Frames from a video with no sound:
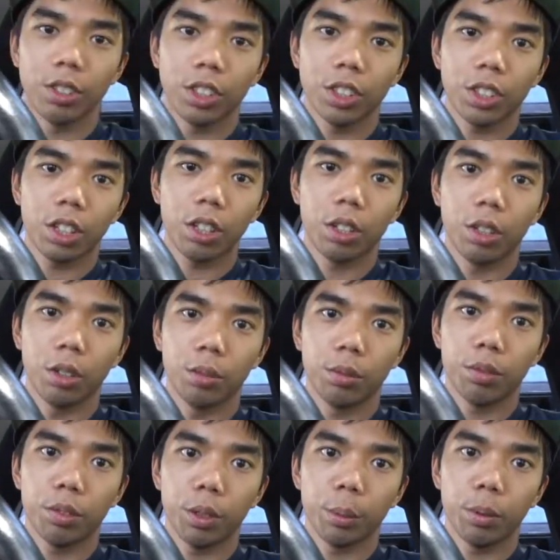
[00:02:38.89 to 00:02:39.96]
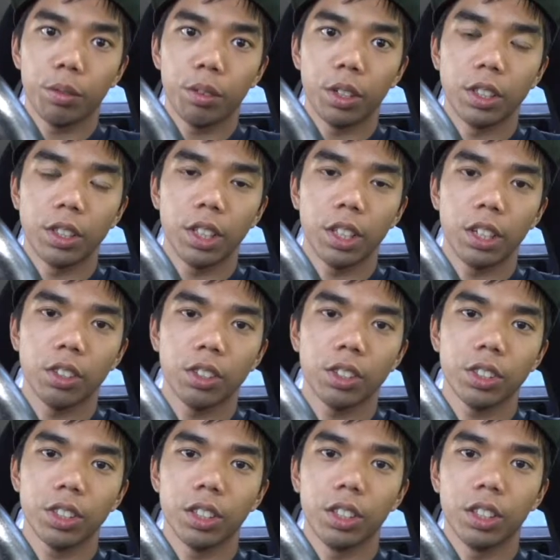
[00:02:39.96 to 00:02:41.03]
I just got home from a friend's
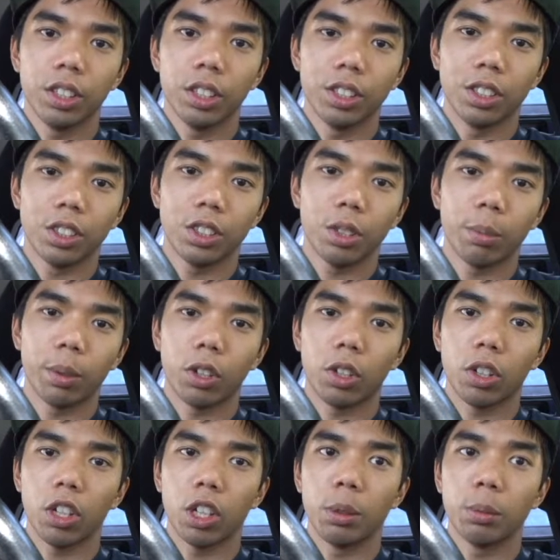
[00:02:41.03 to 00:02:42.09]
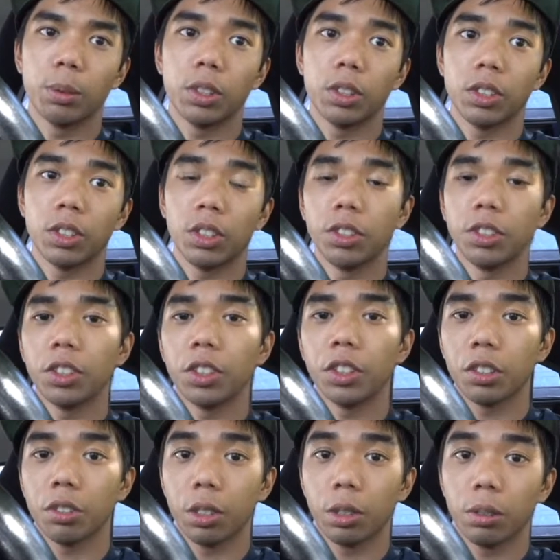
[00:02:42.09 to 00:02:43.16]
house. He adjusted my carbs. Cylinder
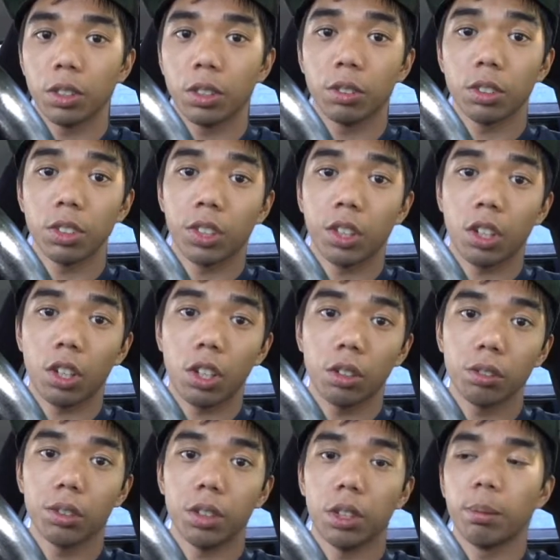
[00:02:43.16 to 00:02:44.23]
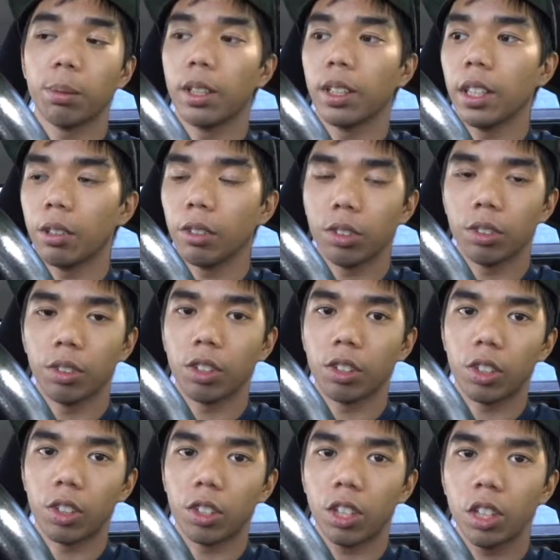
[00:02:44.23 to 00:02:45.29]
3 was originally coughing, but now it no
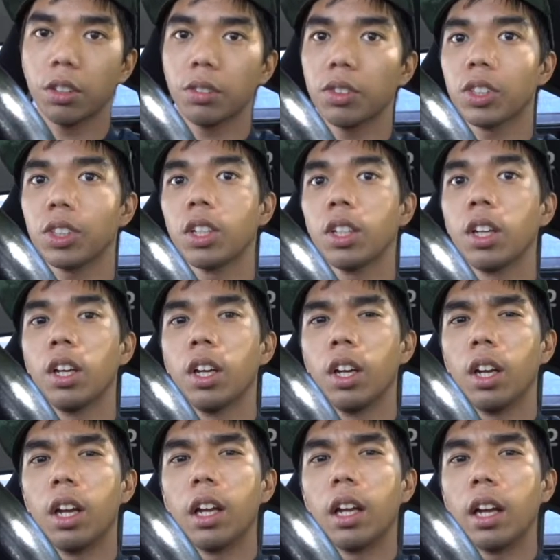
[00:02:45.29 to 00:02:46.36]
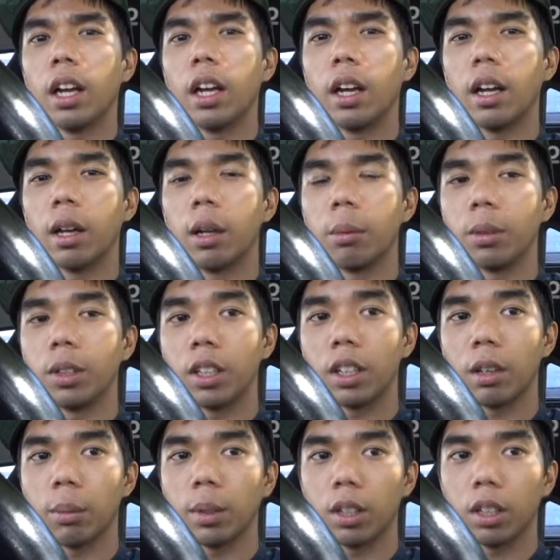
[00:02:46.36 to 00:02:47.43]
longer coughs. Um, he
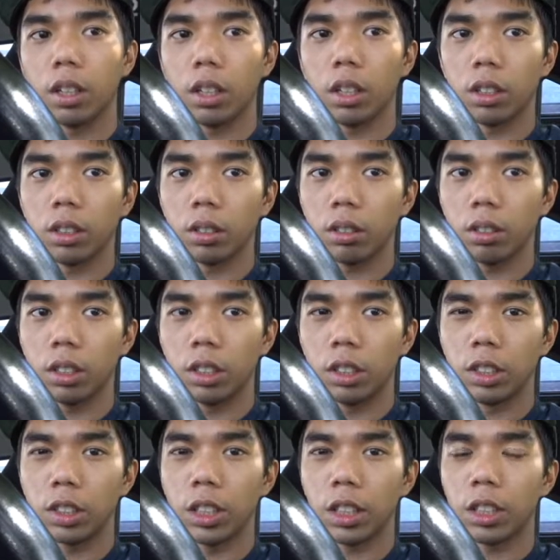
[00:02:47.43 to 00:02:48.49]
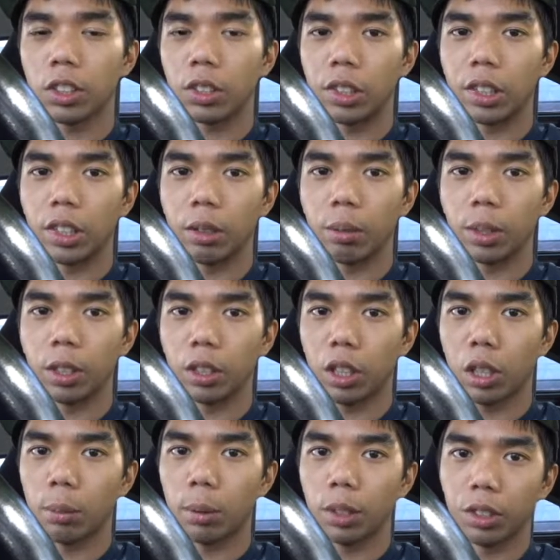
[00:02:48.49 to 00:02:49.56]
gave me a... He said he's going to give me a
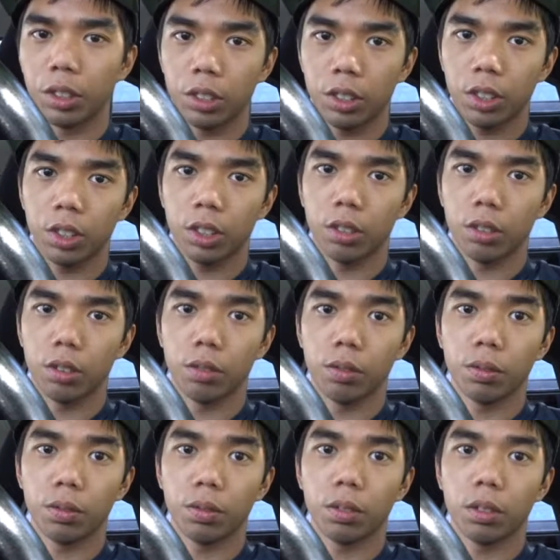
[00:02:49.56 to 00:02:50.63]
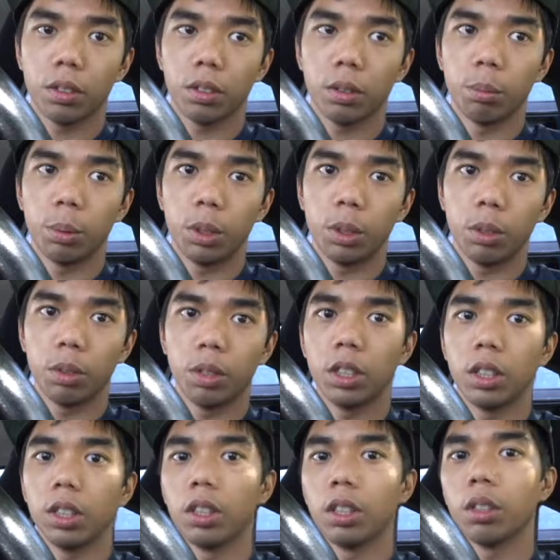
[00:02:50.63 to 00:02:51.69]
shopping list of
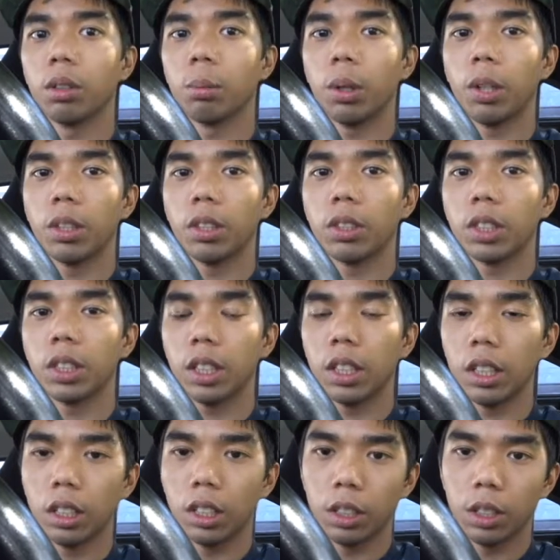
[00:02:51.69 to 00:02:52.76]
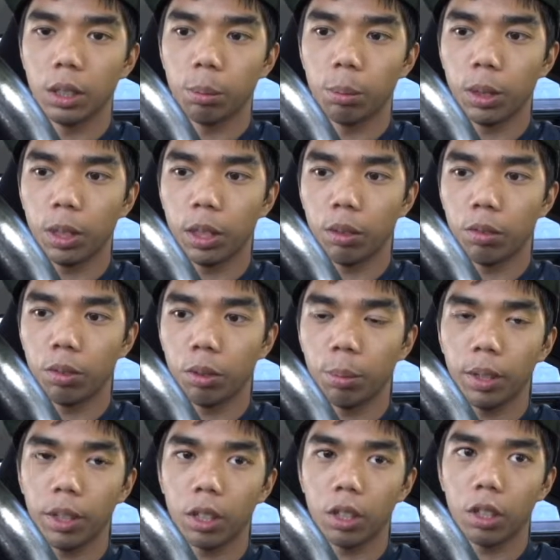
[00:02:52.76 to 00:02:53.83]
Mikuni parts that I need to pick up for
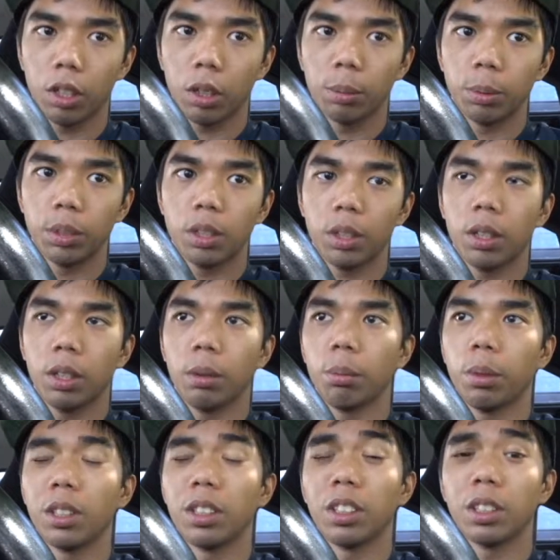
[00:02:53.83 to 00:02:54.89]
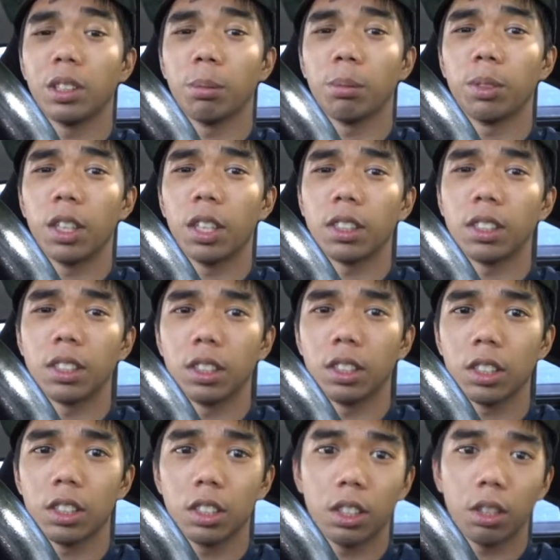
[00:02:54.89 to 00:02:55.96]
my carbs. Um, some jets
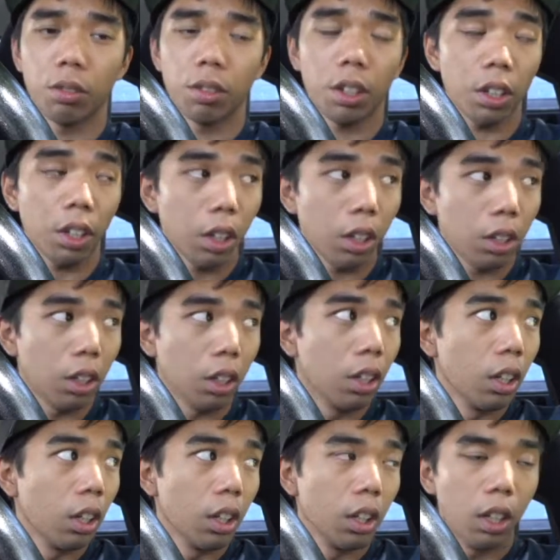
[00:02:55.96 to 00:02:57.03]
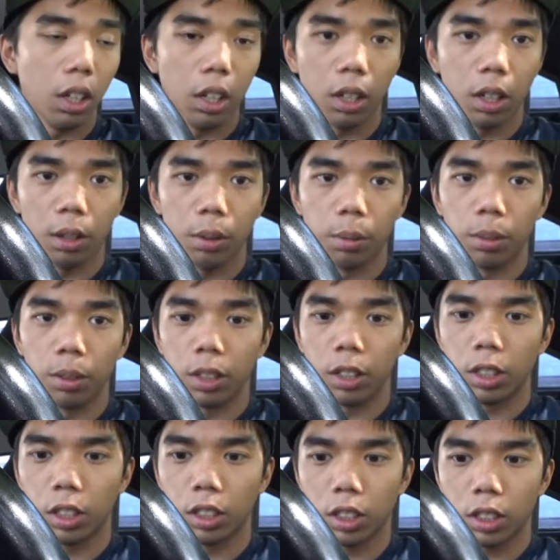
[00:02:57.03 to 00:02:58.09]
and stuff like that um,
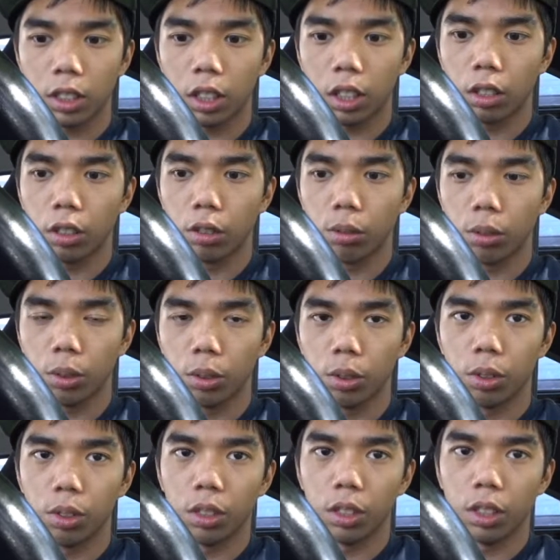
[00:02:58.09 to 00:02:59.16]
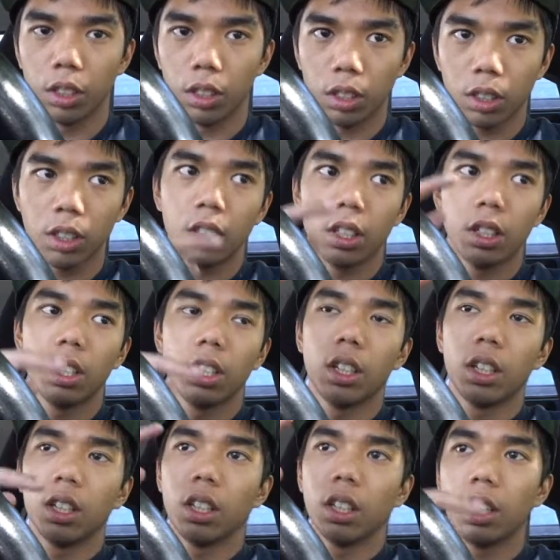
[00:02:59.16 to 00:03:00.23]
linkage is kind of old and
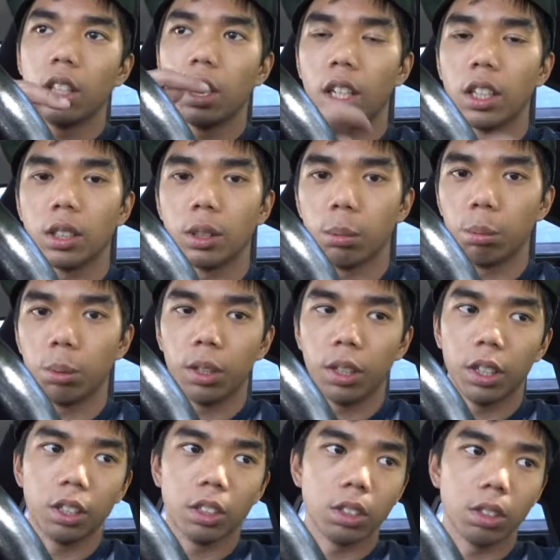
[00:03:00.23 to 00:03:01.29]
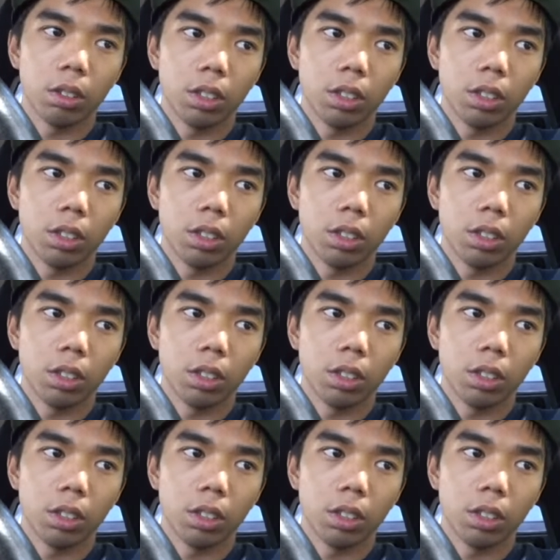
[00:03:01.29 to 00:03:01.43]
it has some play, so